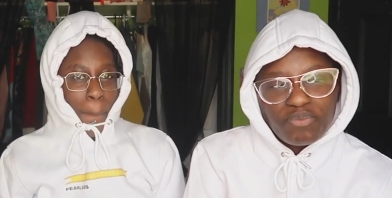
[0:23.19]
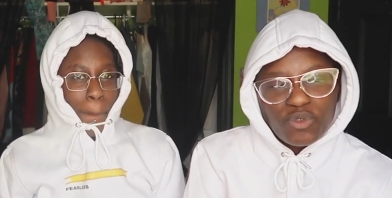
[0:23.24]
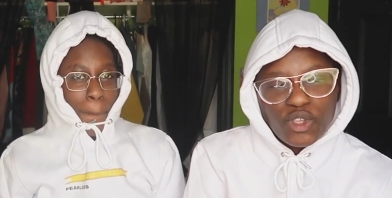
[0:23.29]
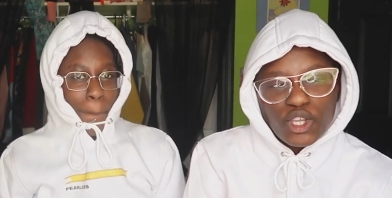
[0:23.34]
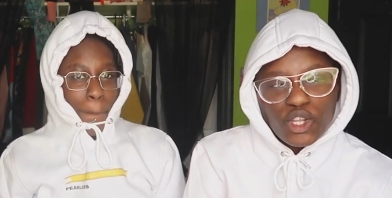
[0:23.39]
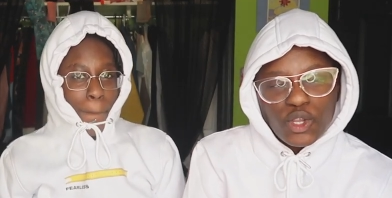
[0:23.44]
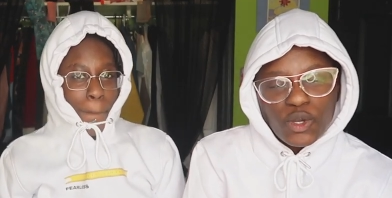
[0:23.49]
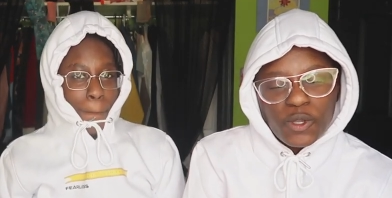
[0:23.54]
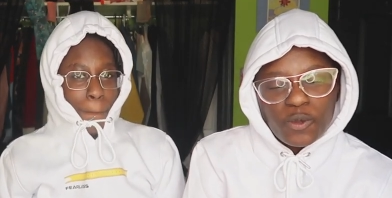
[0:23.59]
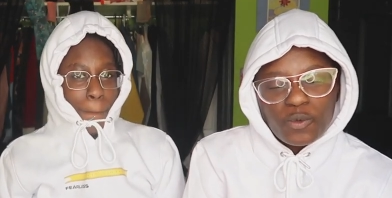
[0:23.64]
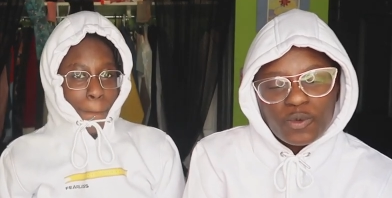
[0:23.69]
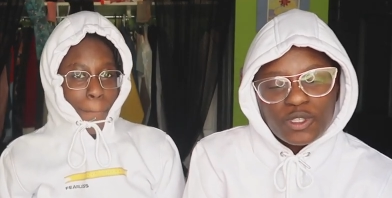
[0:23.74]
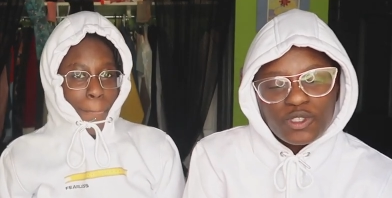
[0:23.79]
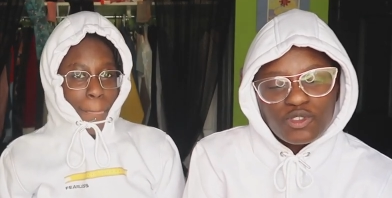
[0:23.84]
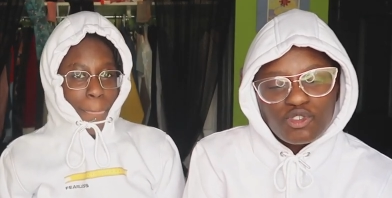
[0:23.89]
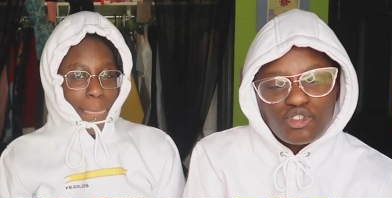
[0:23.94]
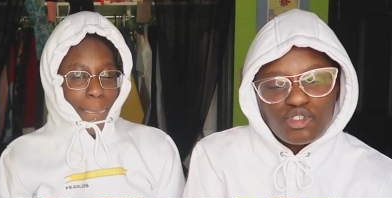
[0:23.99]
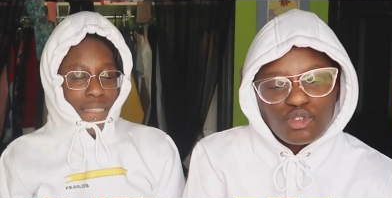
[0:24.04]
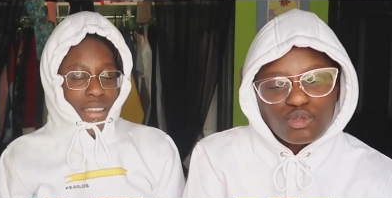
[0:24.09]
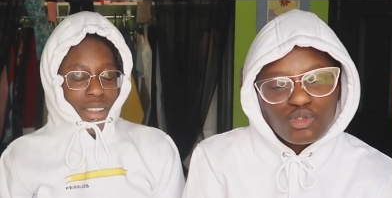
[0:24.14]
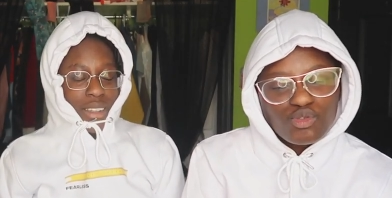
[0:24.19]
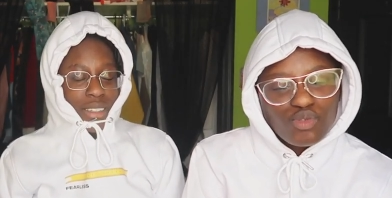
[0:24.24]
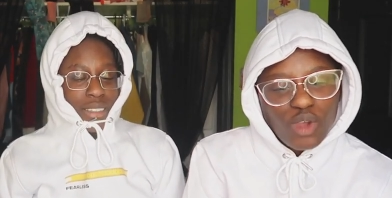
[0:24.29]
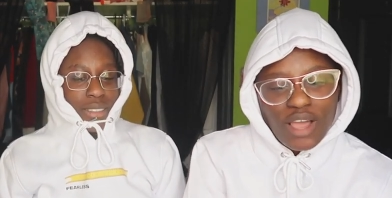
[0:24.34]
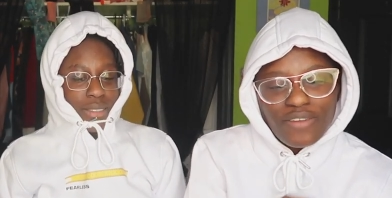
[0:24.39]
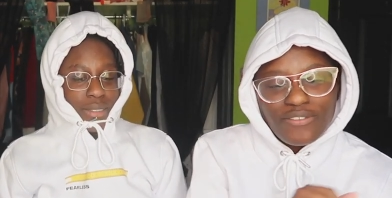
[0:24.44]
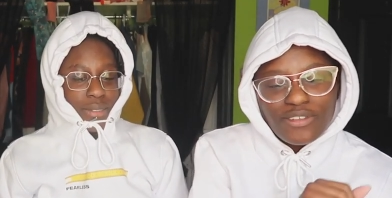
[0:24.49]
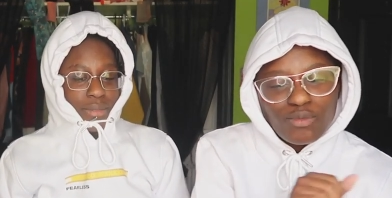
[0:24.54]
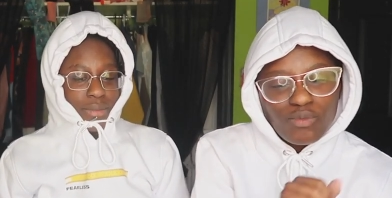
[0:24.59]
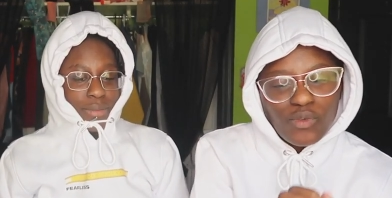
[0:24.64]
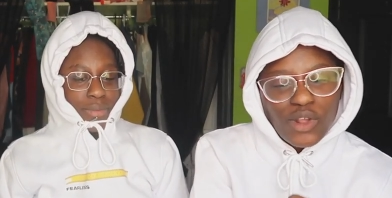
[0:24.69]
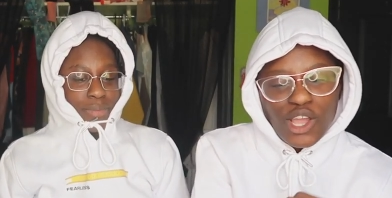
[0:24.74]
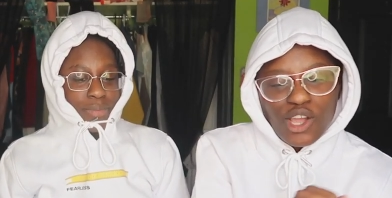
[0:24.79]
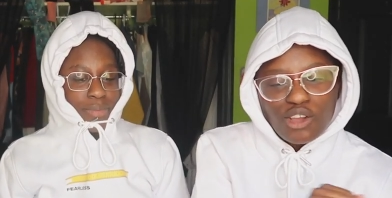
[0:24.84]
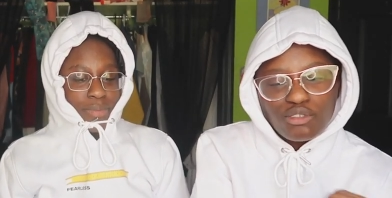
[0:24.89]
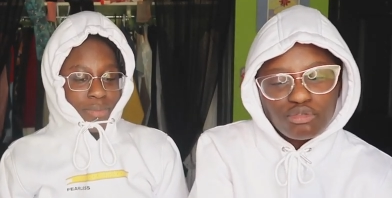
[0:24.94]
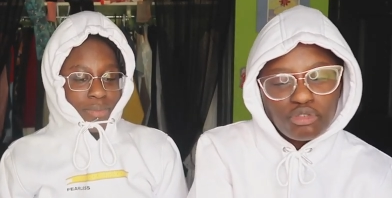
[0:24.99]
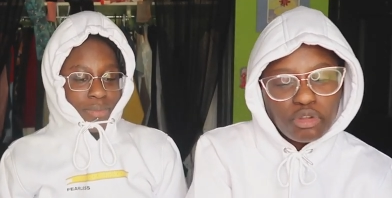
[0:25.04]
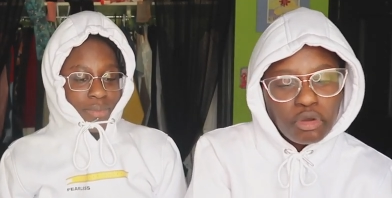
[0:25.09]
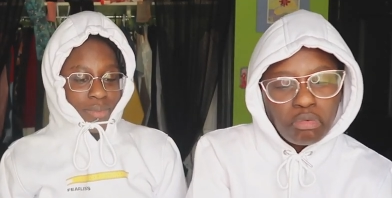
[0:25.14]
Speaker 1: you know, he was you know driving
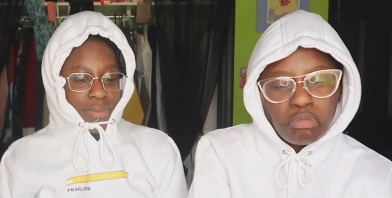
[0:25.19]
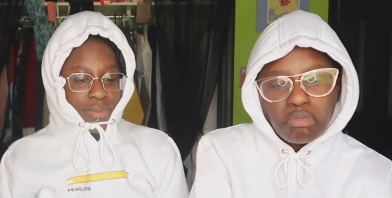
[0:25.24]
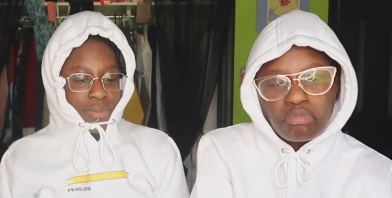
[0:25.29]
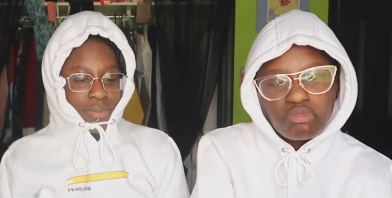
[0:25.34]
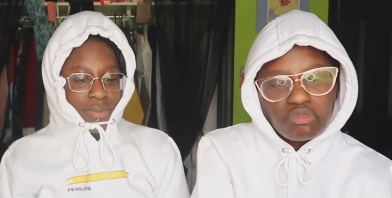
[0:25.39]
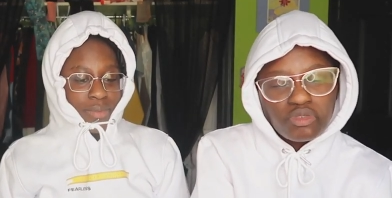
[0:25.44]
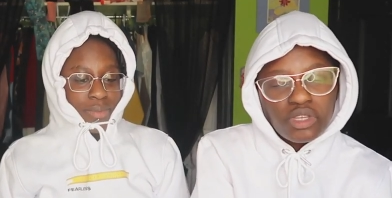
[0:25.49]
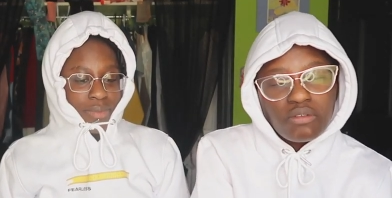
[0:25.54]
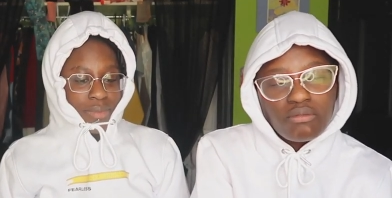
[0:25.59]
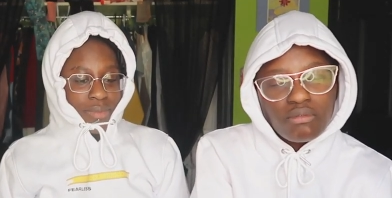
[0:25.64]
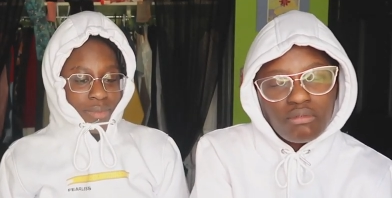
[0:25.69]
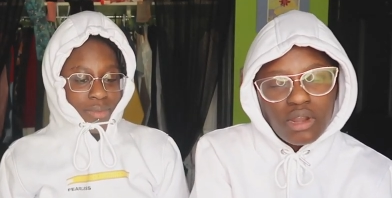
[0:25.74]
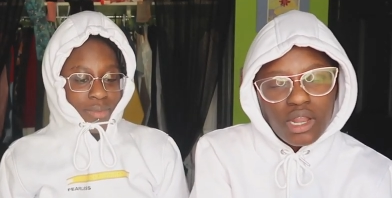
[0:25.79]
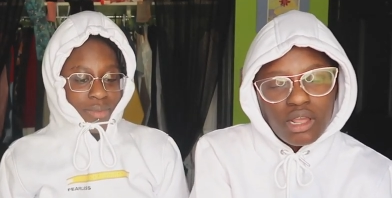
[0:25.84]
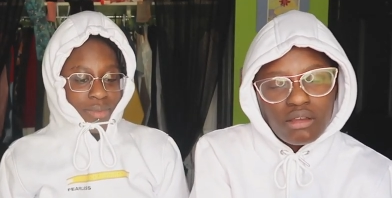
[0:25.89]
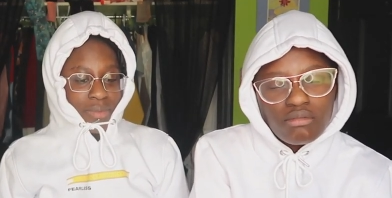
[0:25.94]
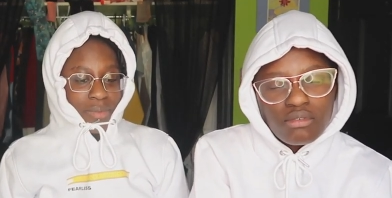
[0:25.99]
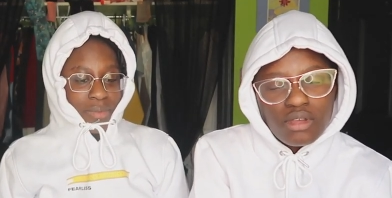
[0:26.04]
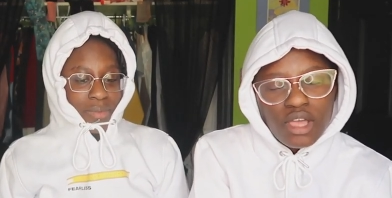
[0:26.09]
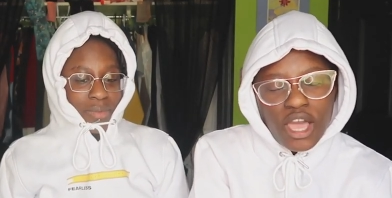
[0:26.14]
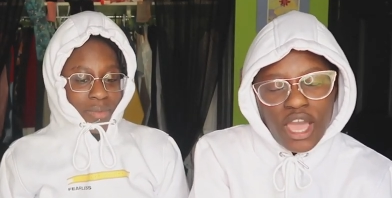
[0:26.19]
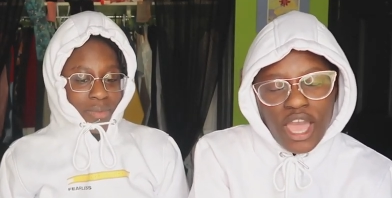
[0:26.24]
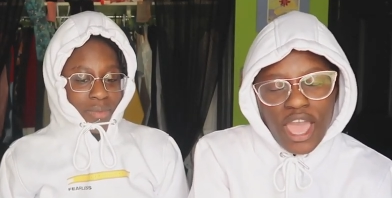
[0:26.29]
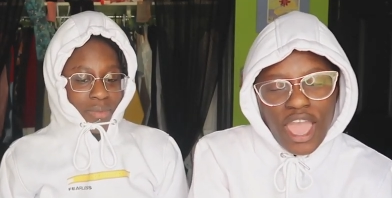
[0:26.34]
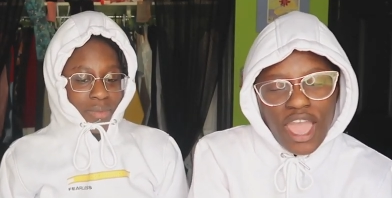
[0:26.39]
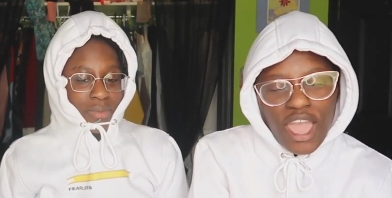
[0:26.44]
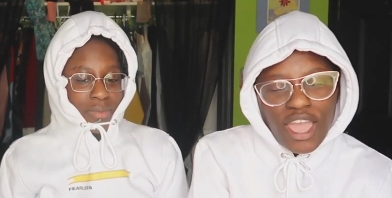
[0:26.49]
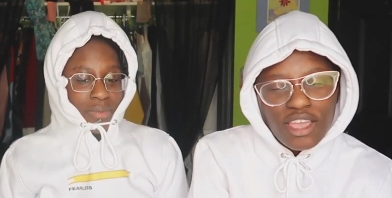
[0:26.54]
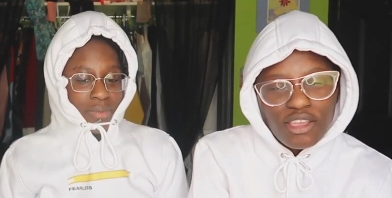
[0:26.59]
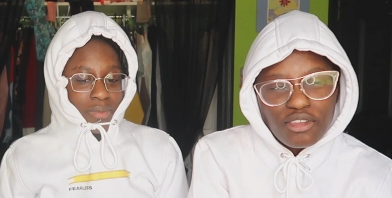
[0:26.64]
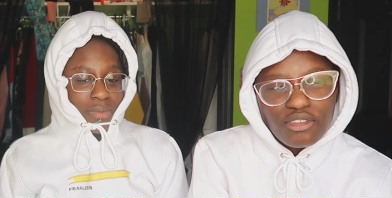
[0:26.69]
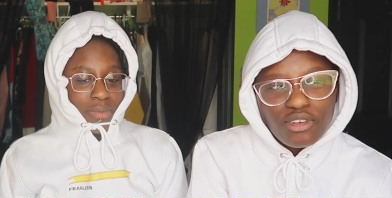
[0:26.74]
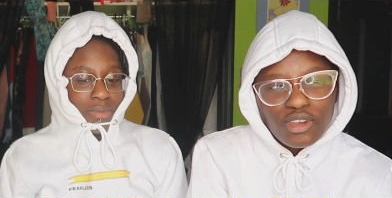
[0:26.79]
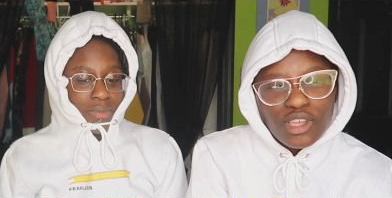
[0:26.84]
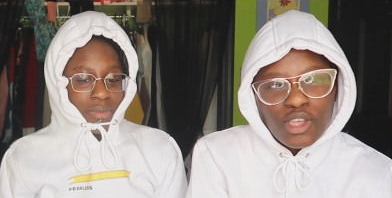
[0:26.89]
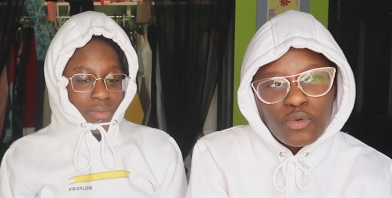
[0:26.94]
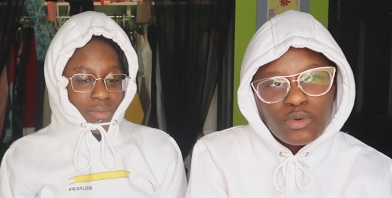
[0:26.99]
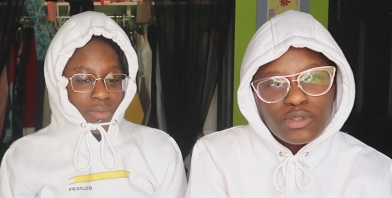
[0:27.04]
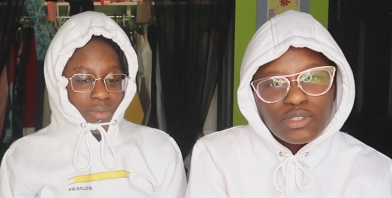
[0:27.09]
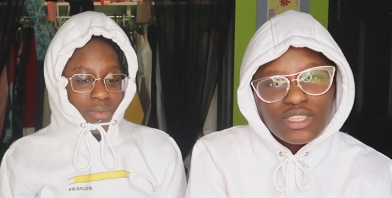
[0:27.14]
around, you know, driving around, and you know
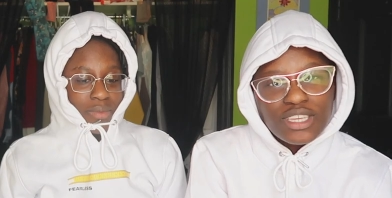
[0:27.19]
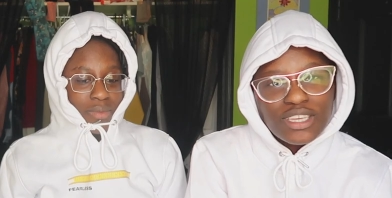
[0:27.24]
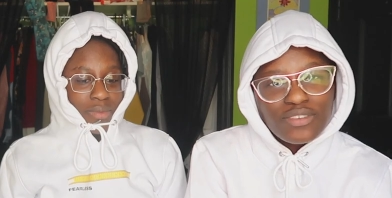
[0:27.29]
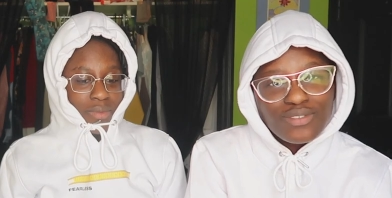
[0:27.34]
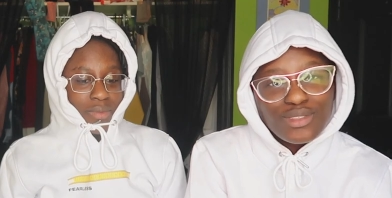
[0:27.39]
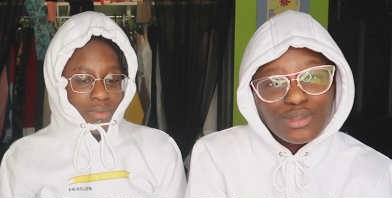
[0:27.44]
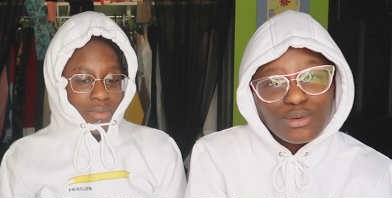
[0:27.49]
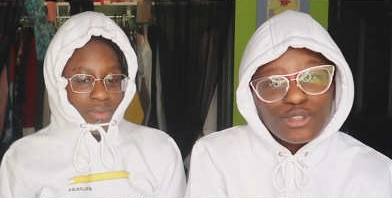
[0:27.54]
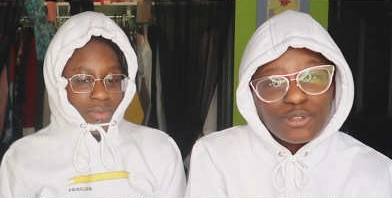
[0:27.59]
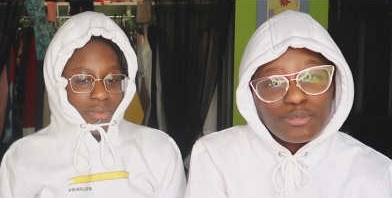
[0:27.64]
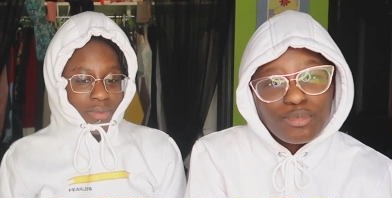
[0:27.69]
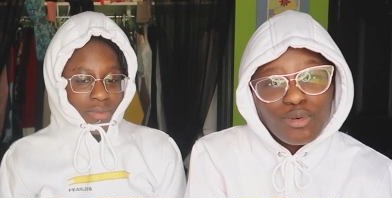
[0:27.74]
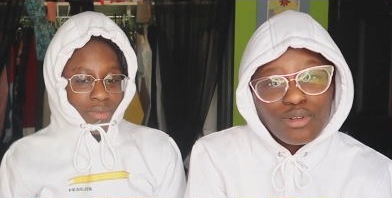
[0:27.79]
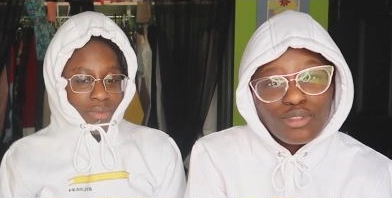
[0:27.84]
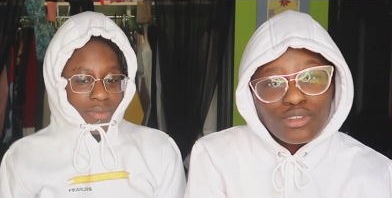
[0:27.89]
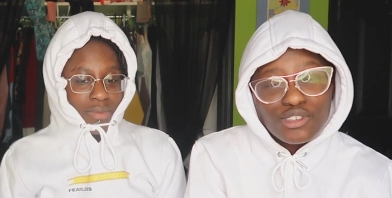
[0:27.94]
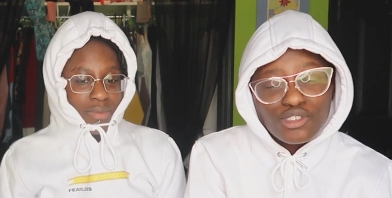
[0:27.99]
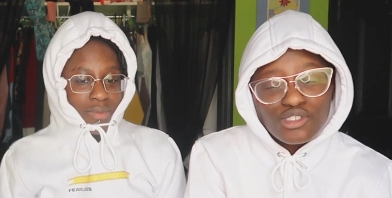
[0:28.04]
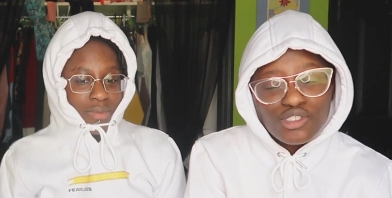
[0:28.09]
he was giving little spoilers.